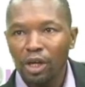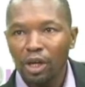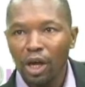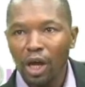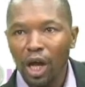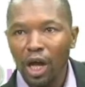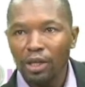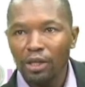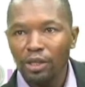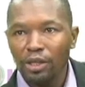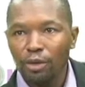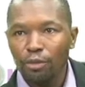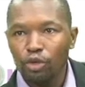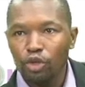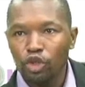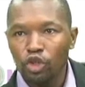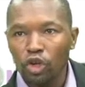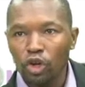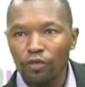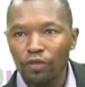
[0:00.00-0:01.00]
and the
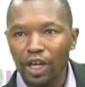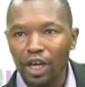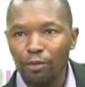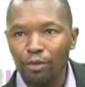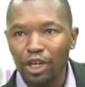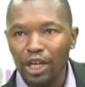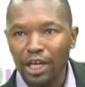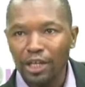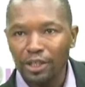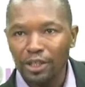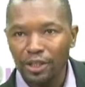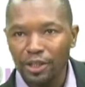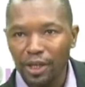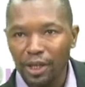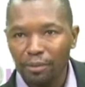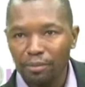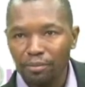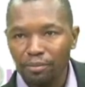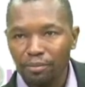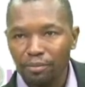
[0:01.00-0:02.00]
position of the apical
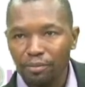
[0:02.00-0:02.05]
system.